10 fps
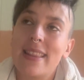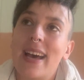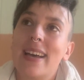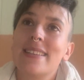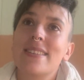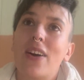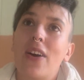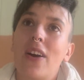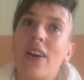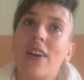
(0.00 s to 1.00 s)
that
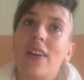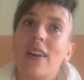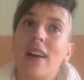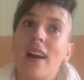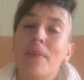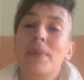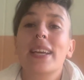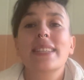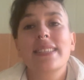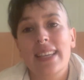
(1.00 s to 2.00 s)
are
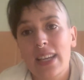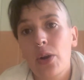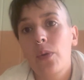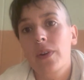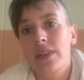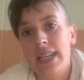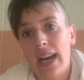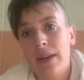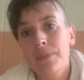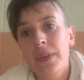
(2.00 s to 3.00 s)
being seen over
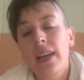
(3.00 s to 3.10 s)
time